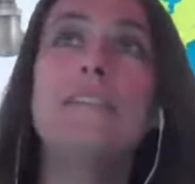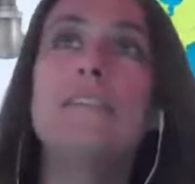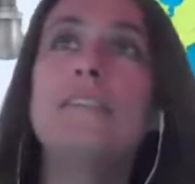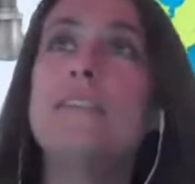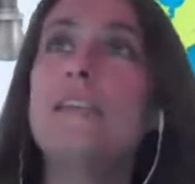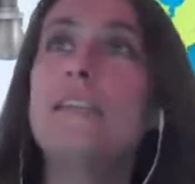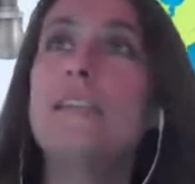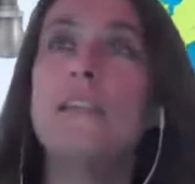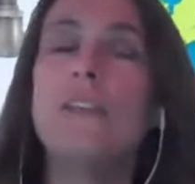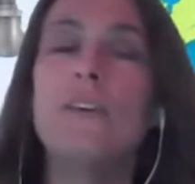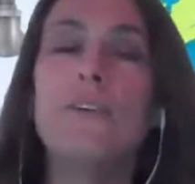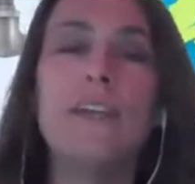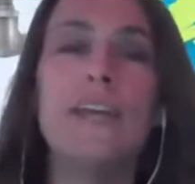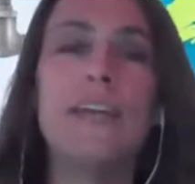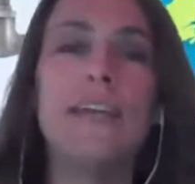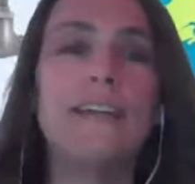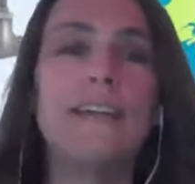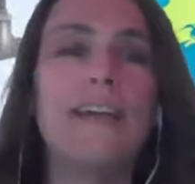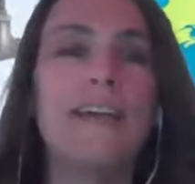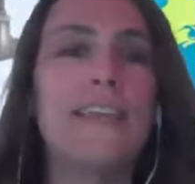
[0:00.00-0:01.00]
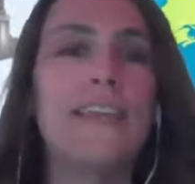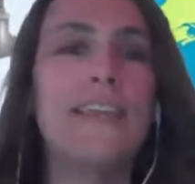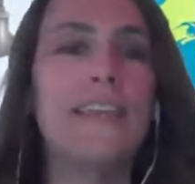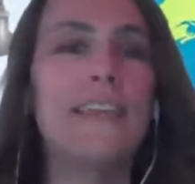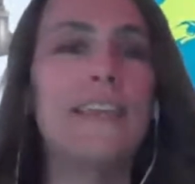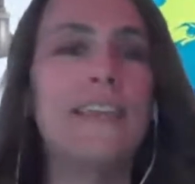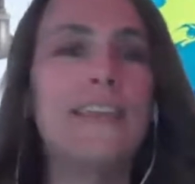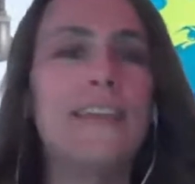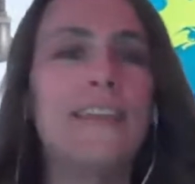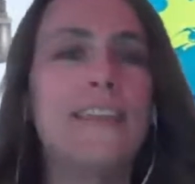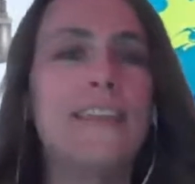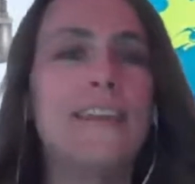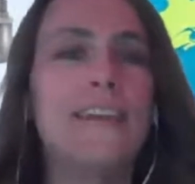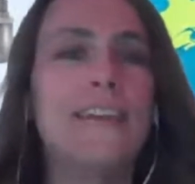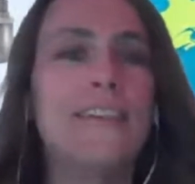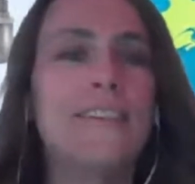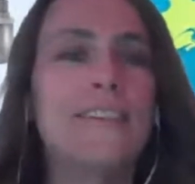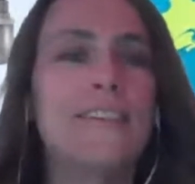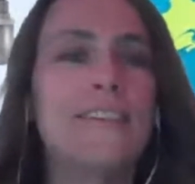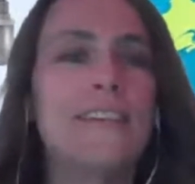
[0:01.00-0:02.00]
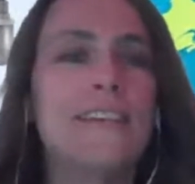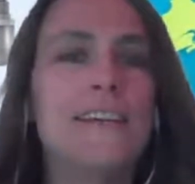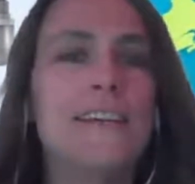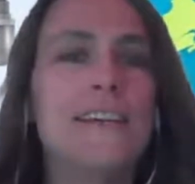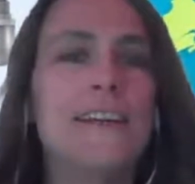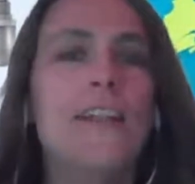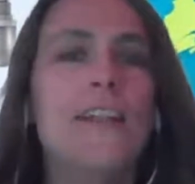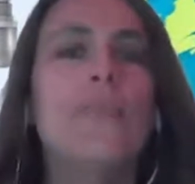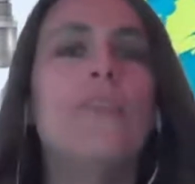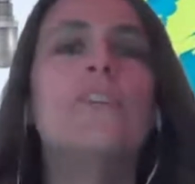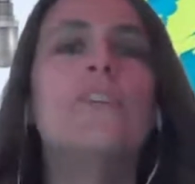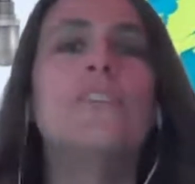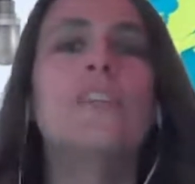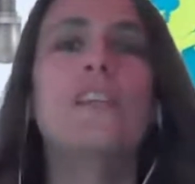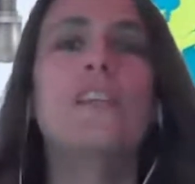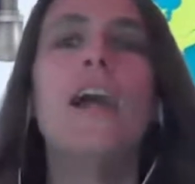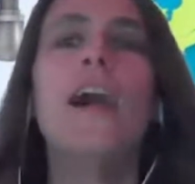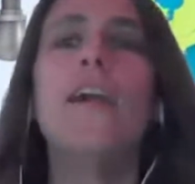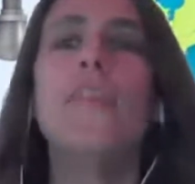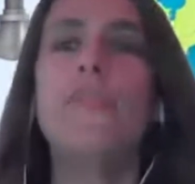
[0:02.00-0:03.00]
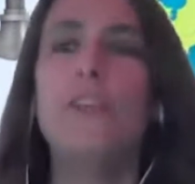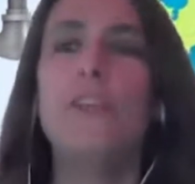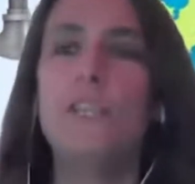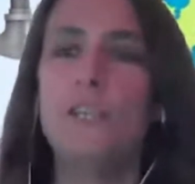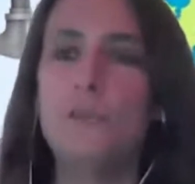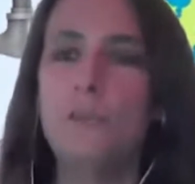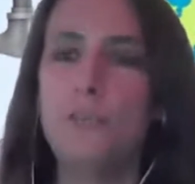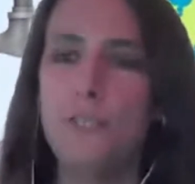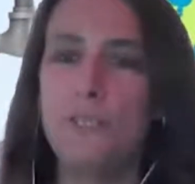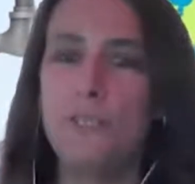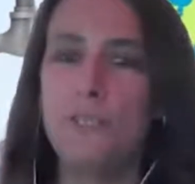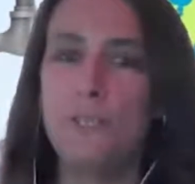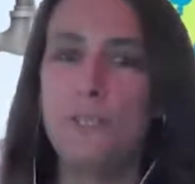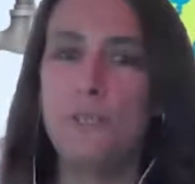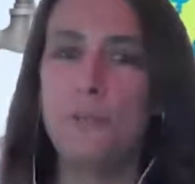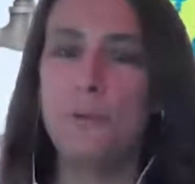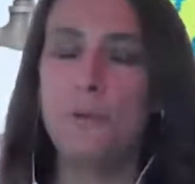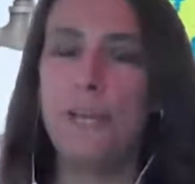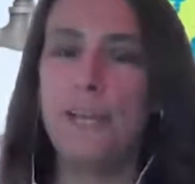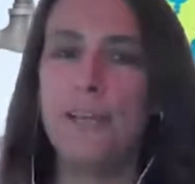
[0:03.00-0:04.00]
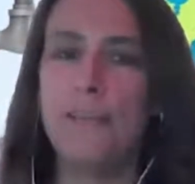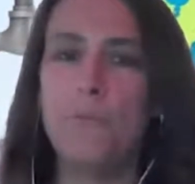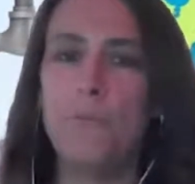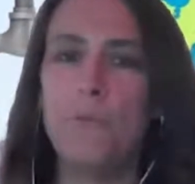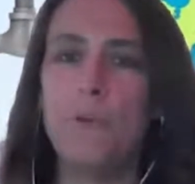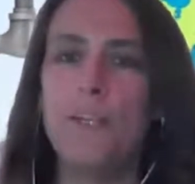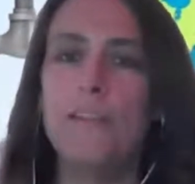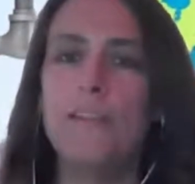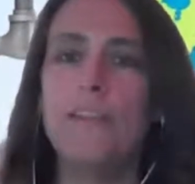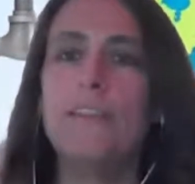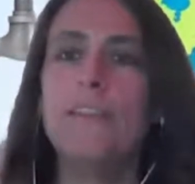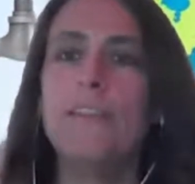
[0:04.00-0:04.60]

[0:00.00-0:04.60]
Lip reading: and said, you know what, I think there's a lot that you can do. And one of the